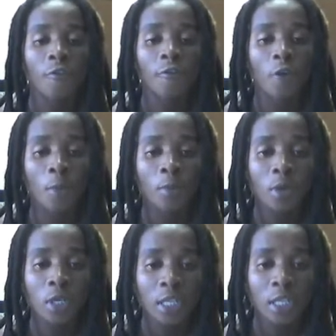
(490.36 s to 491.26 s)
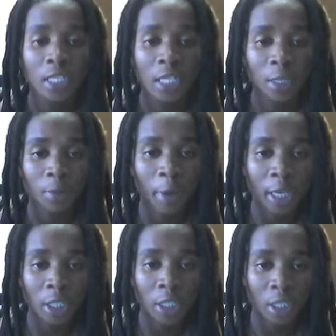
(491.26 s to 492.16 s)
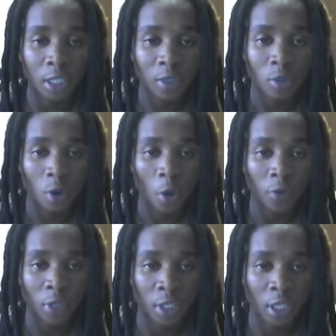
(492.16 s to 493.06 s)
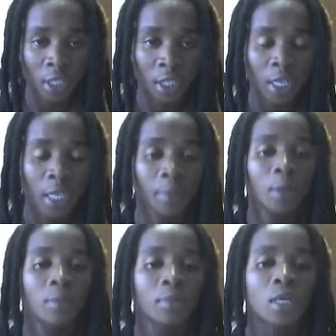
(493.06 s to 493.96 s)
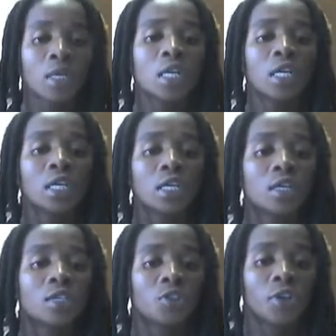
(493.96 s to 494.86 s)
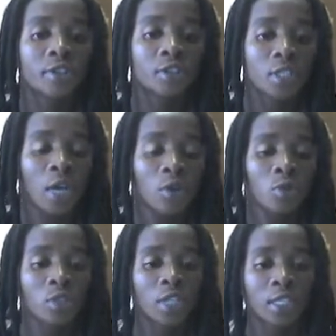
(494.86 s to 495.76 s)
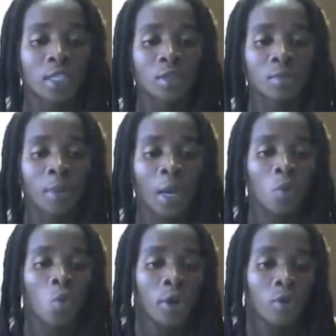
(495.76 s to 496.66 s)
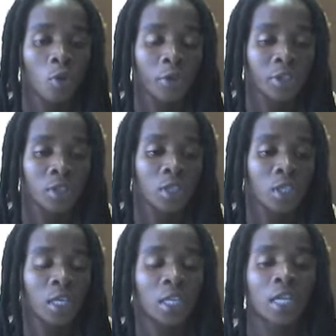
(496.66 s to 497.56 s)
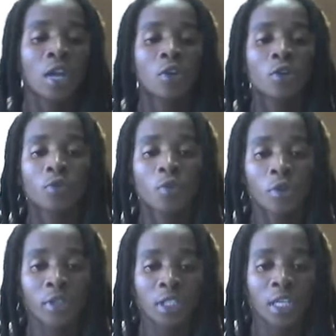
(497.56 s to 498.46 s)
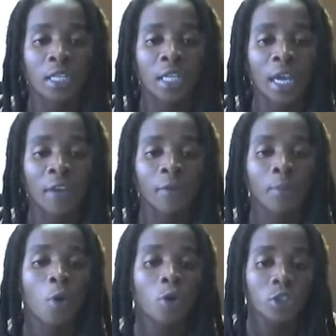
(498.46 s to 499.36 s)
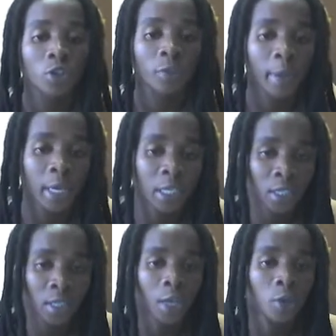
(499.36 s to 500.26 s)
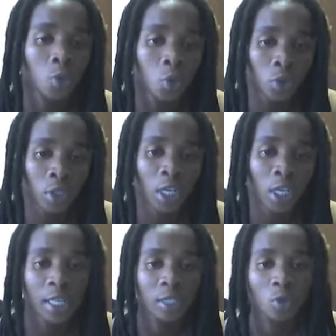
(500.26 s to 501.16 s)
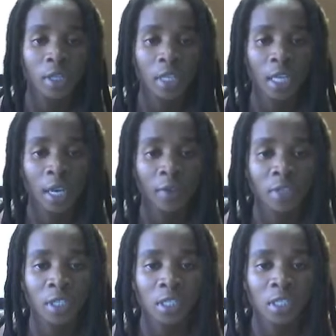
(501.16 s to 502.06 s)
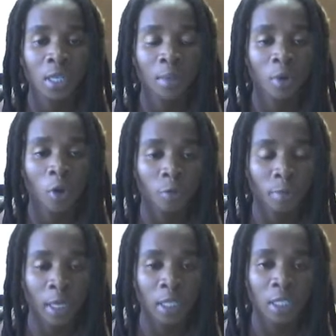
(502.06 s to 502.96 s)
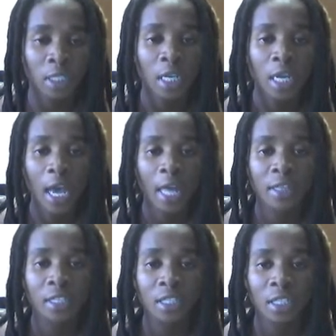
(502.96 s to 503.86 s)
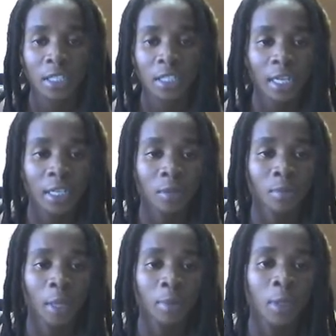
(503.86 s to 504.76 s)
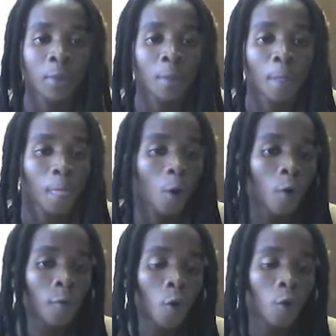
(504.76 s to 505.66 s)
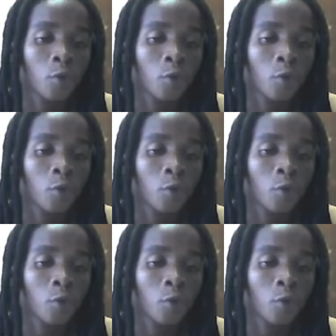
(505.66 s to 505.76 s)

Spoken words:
from, these are the pages of the journal. Remember, journals are not written by one author. That a lot of authors, and they have a portion of pages they use. That's why they have this number of pages. And this is the title maybe of